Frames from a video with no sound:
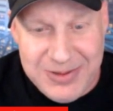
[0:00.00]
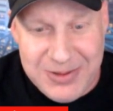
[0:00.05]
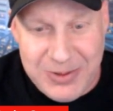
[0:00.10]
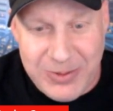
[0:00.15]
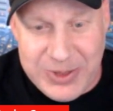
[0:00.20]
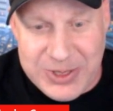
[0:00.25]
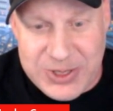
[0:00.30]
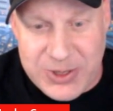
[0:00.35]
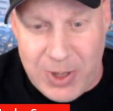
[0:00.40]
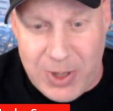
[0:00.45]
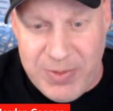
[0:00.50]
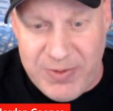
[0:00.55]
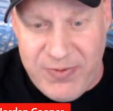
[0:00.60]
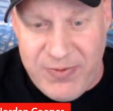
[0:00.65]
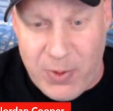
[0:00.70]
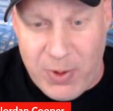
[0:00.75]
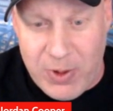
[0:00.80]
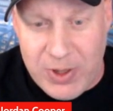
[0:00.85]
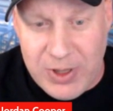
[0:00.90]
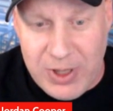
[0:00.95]
We saw
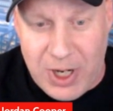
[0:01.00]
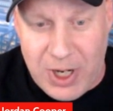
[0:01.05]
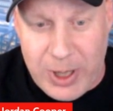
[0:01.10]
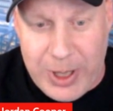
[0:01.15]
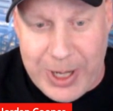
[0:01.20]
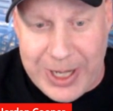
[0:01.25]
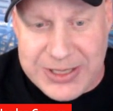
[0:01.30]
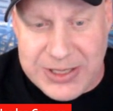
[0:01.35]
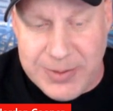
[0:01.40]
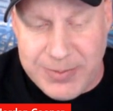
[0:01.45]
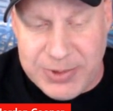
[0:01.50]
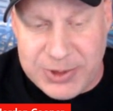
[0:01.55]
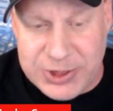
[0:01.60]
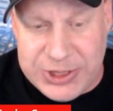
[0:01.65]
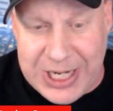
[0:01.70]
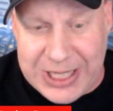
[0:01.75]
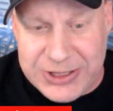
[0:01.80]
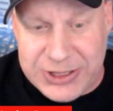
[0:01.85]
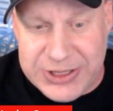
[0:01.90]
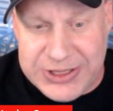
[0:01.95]
before our custom
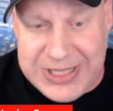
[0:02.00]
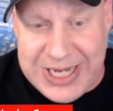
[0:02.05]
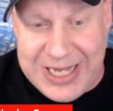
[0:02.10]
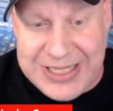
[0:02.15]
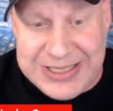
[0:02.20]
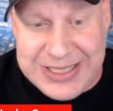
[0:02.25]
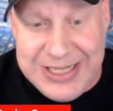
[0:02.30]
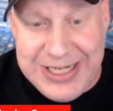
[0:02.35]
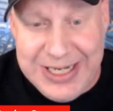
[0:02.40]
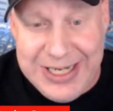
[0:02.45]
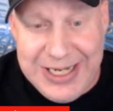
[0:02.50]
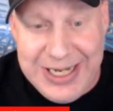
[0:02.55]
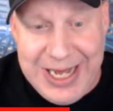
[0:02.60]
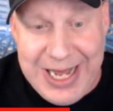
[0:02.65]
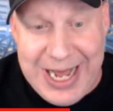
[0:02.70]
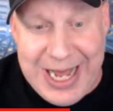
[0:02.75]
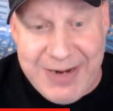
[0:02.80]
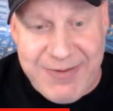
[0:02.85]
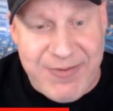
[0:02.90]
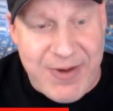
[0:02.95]
projections has it
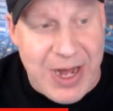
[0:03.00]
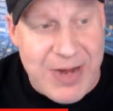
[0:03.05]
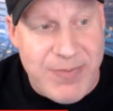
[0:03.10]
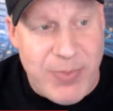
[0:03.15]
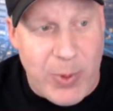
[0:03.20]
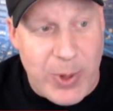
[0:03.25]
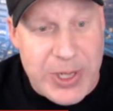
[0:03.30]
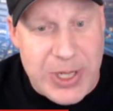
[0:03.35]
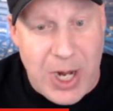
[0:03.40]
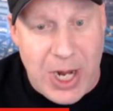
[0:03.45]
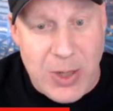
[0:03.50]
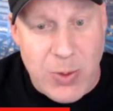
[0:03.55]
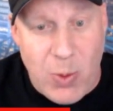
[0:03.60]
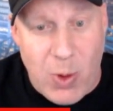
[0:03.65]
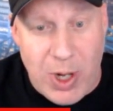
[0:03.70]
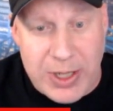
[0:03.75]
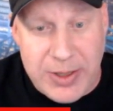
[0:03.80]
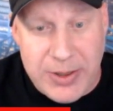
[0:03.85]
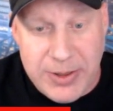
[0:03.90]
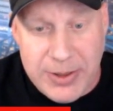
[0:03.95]
at
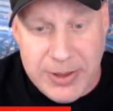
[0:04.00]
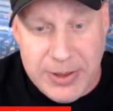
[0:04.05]
5.91.